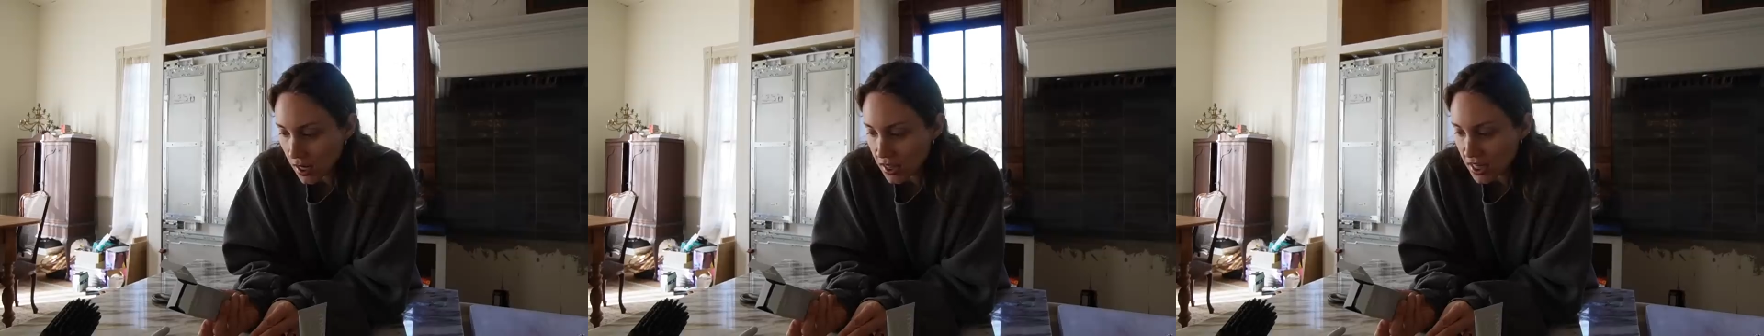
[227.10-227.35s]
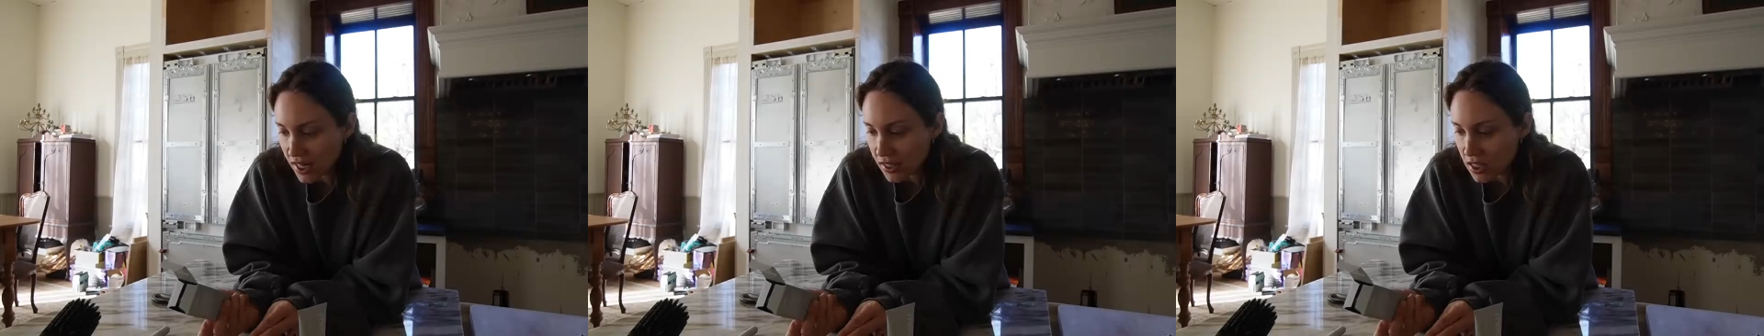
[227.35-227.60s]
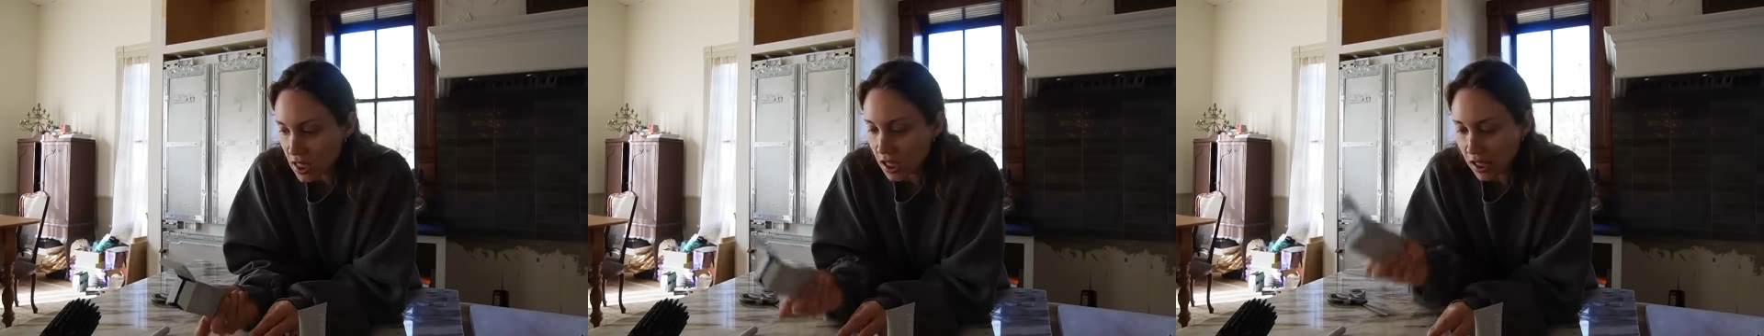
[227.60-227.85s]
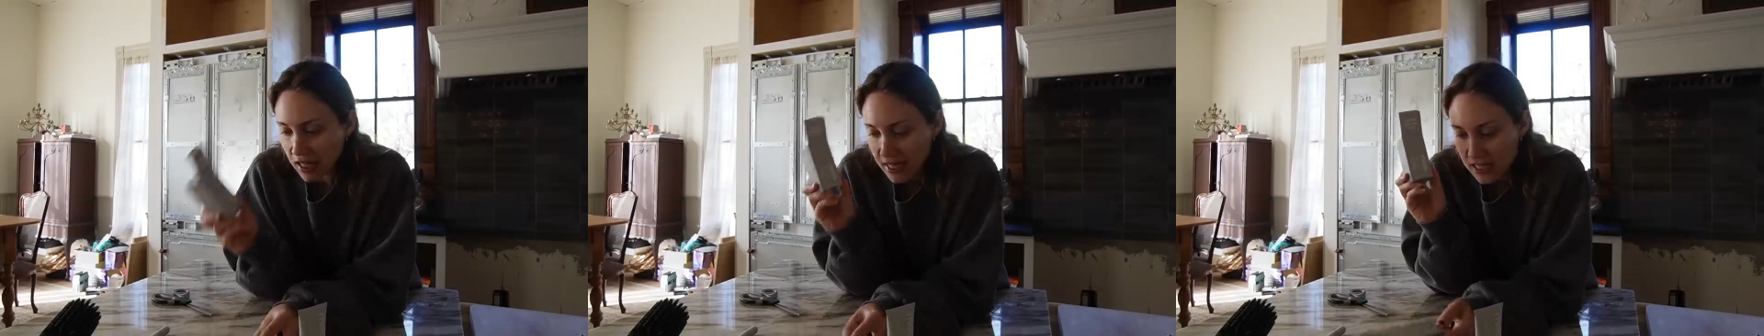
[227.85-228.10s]
I think it's the
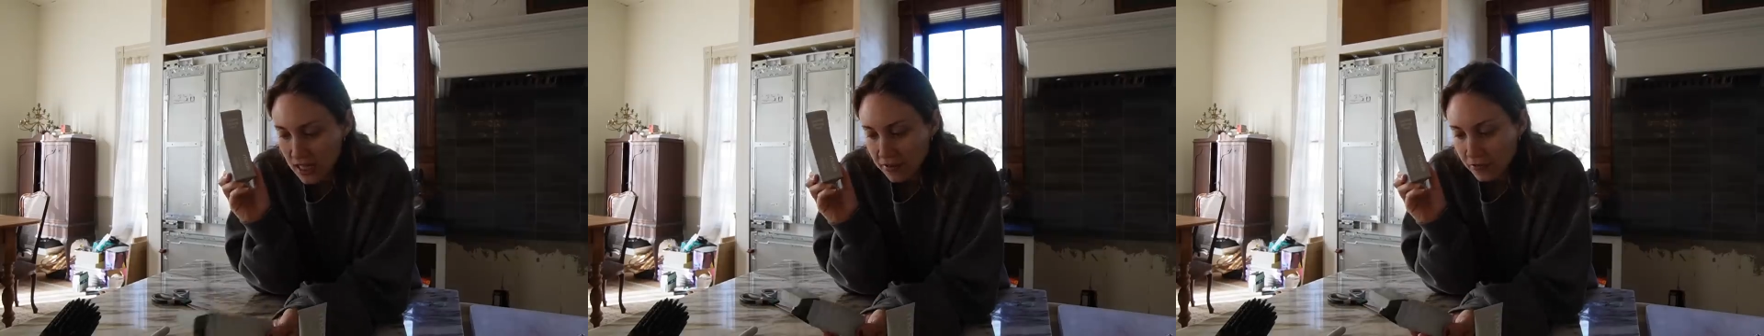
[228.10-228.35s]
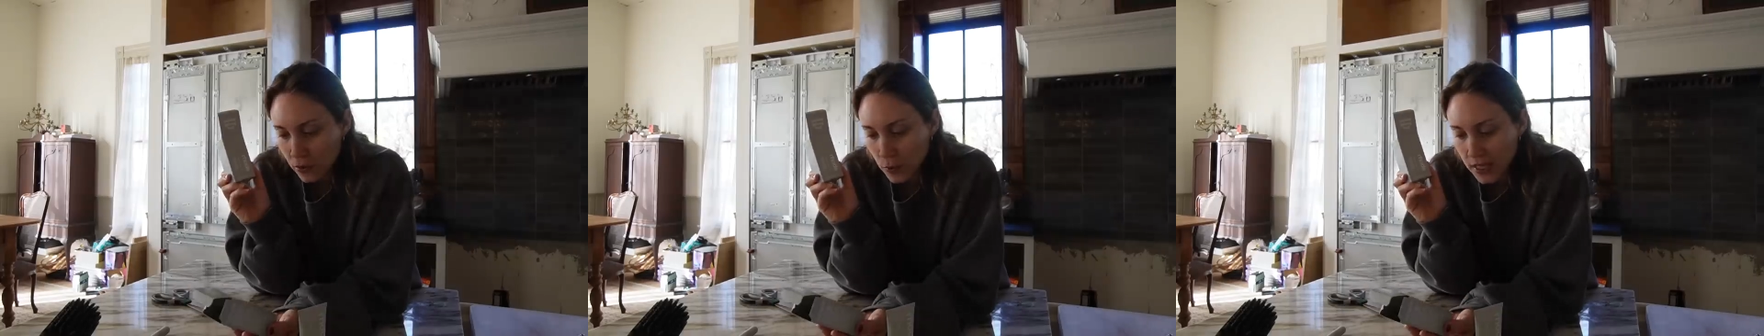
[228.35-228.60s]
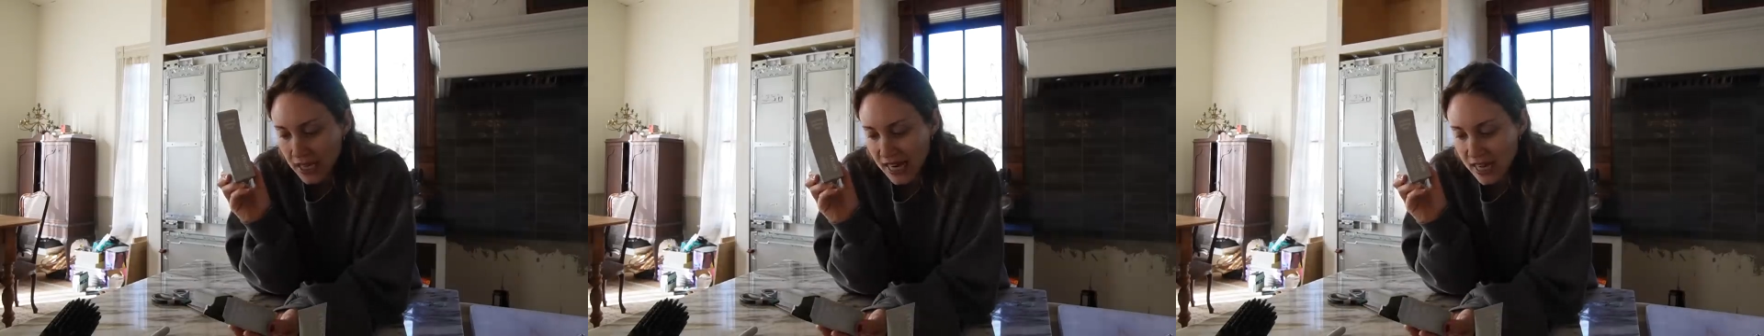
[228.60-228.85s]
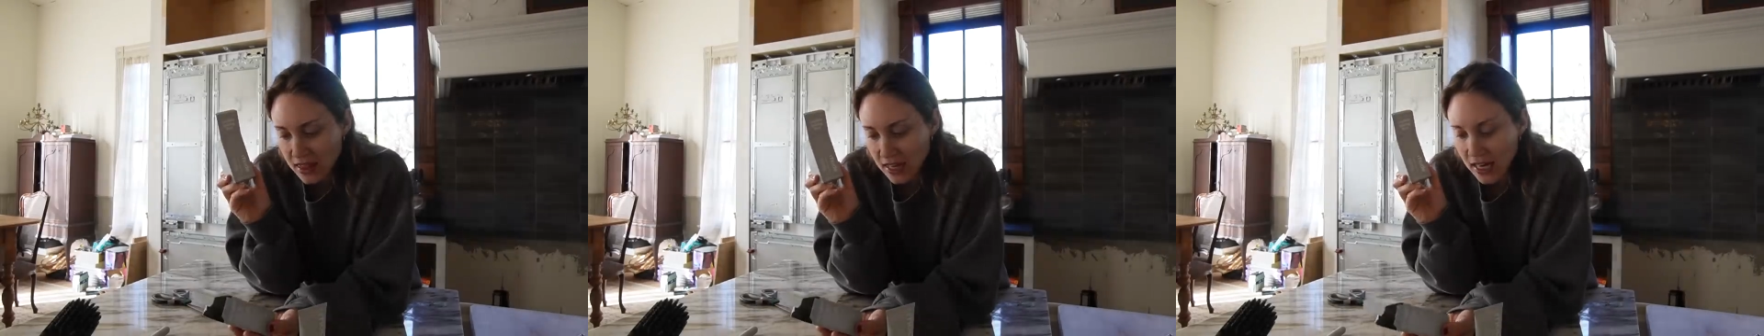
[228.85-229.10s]
glazing fluid
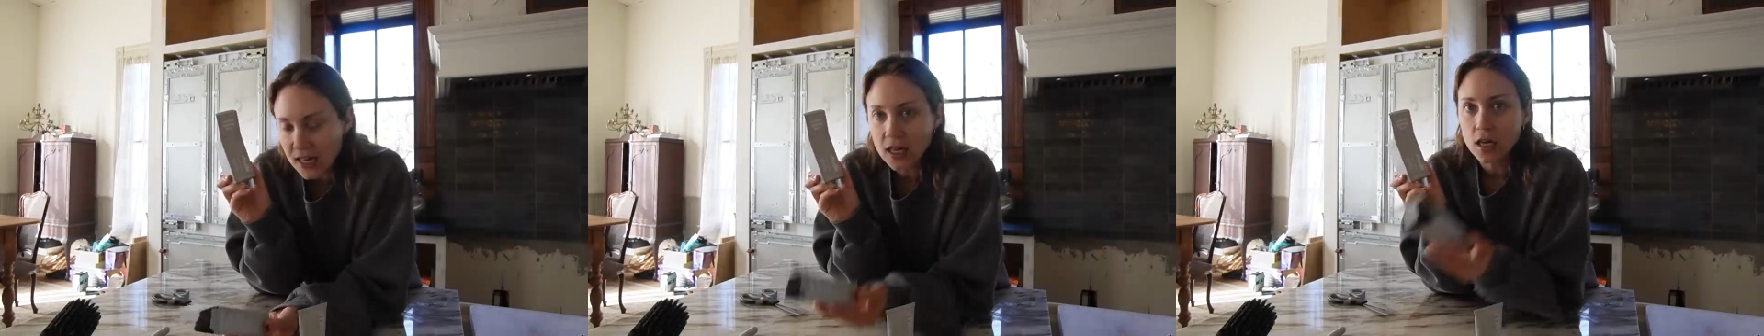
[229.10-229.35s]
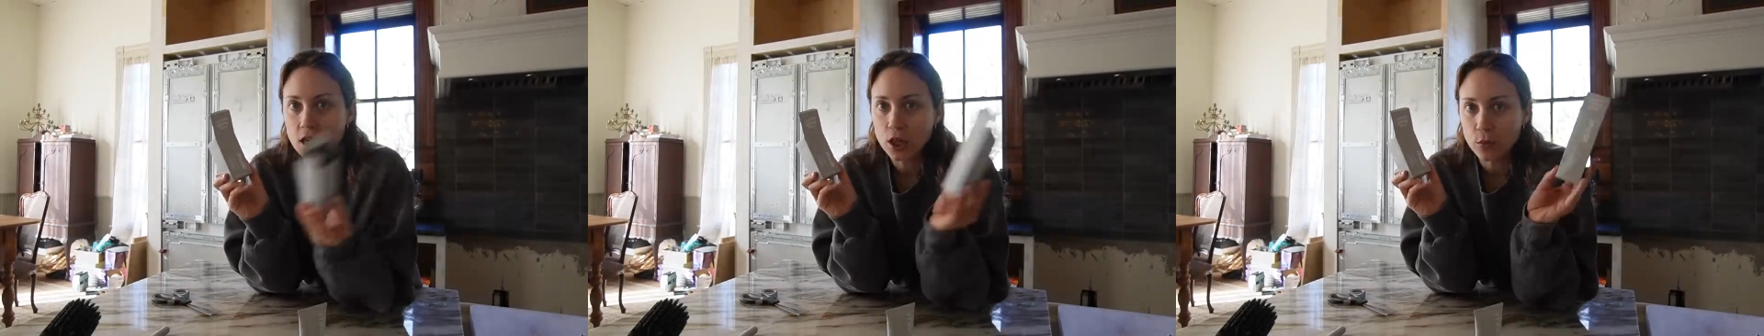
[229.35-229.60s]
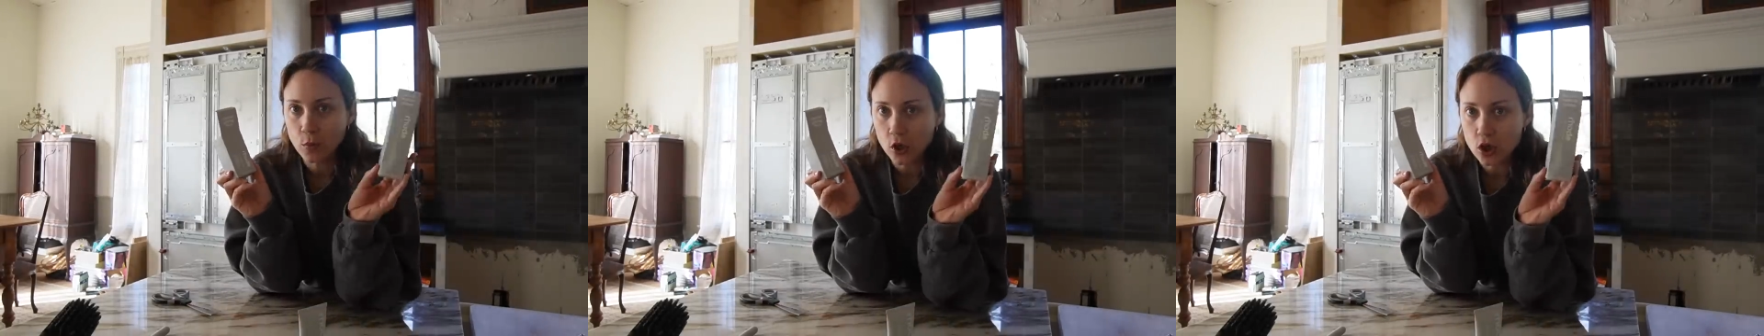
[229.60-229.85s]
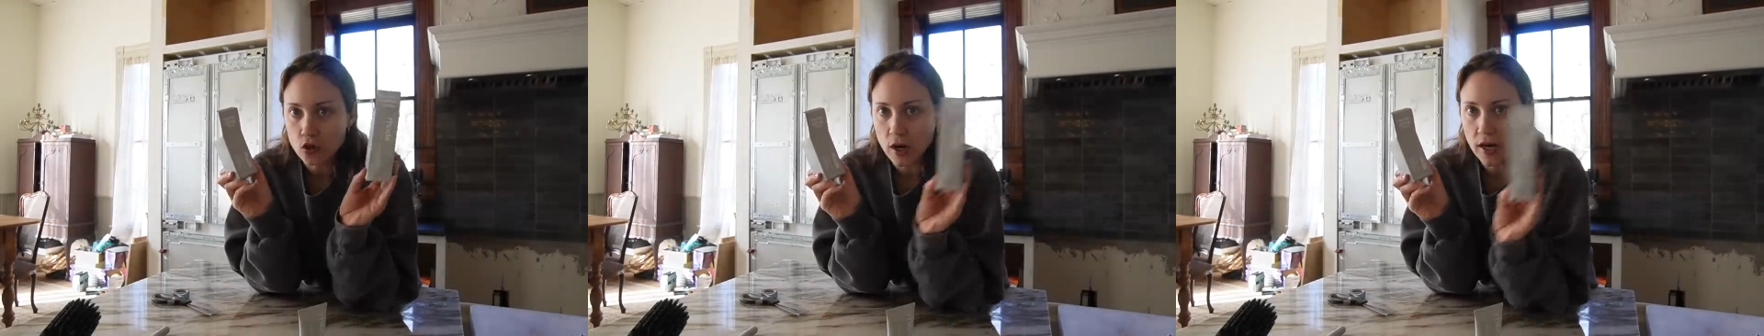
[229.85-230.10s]
and then the
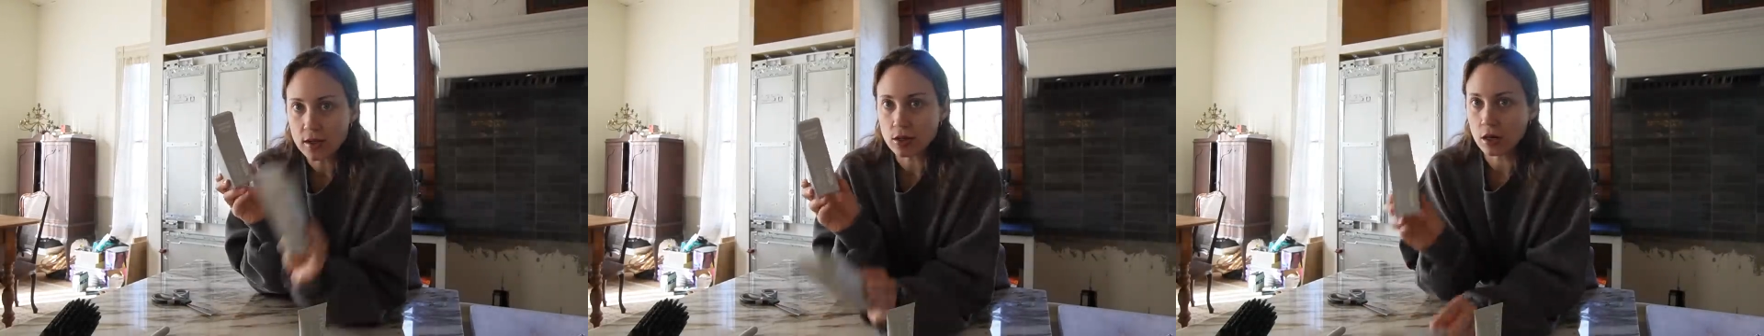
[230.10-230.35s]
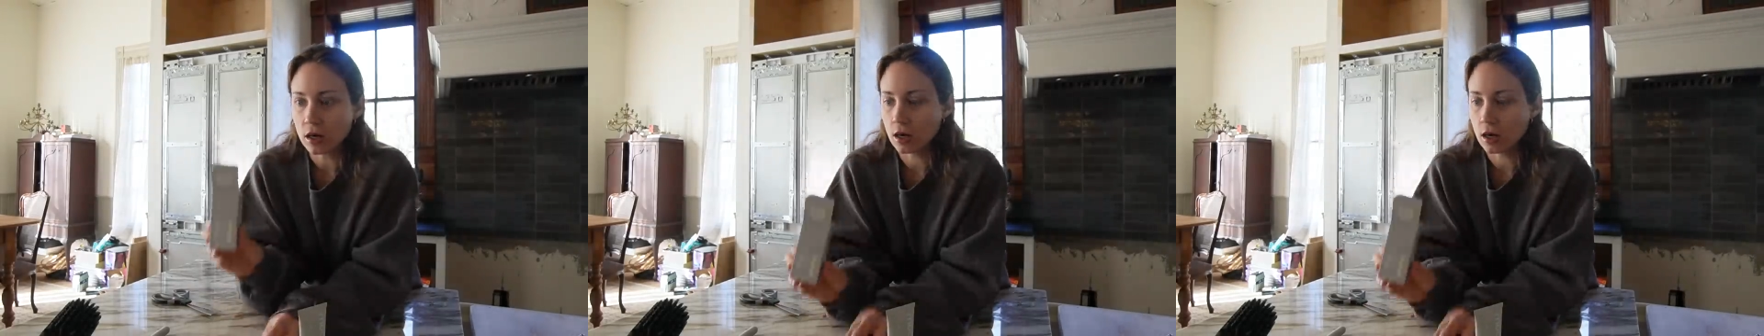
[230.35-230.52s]
moisturizer.